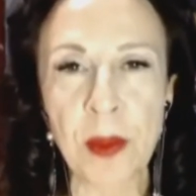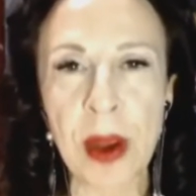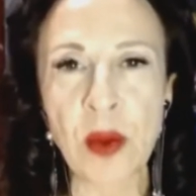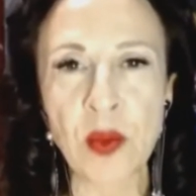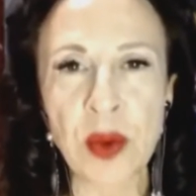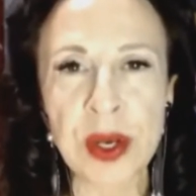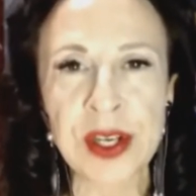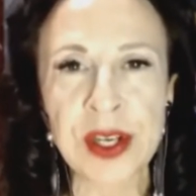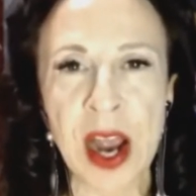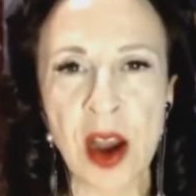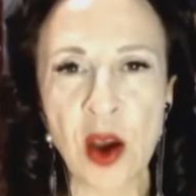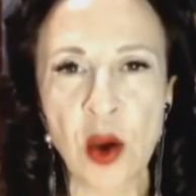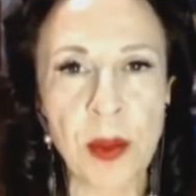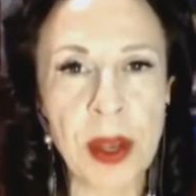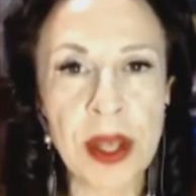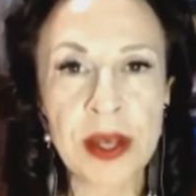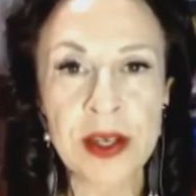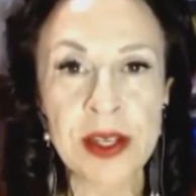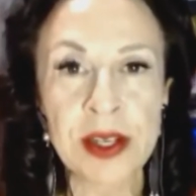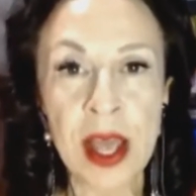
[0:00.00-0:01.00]
my
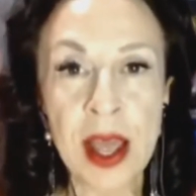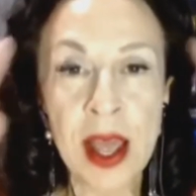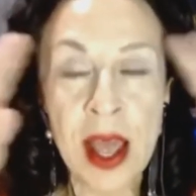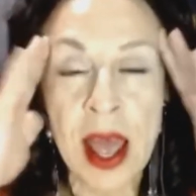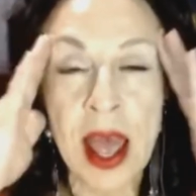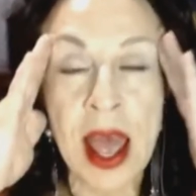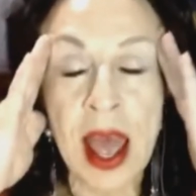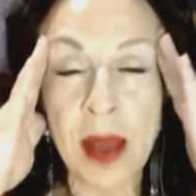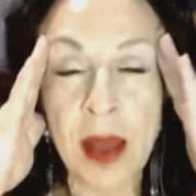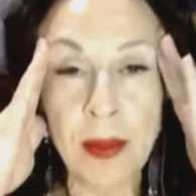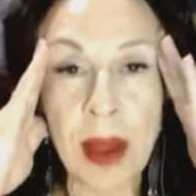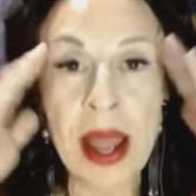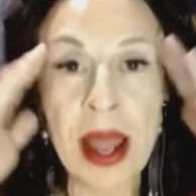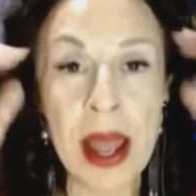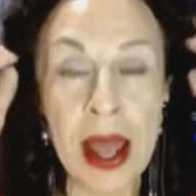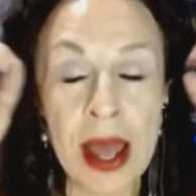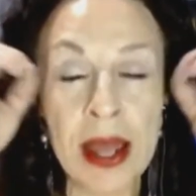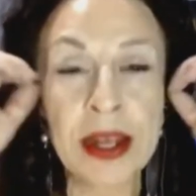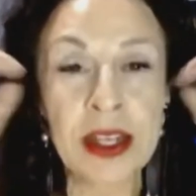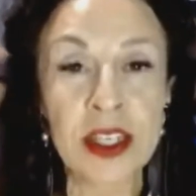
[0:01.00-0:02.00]
retirement, and my
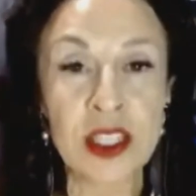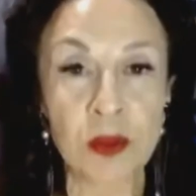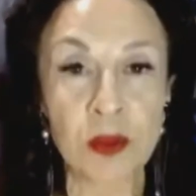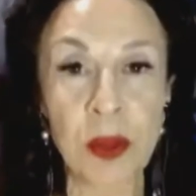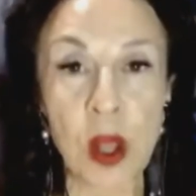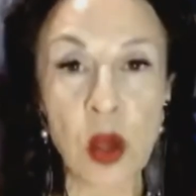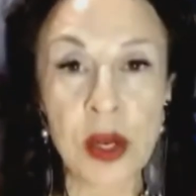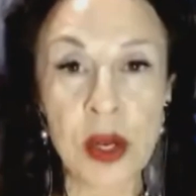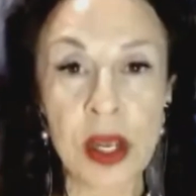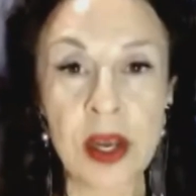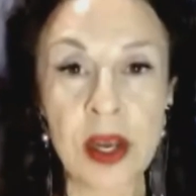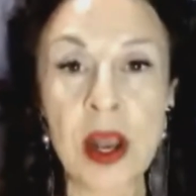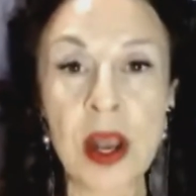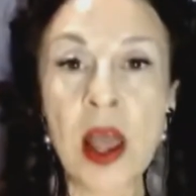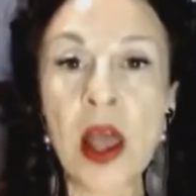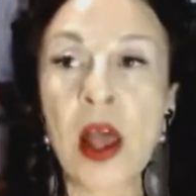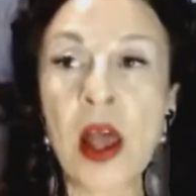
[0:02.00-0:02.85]
head exploded.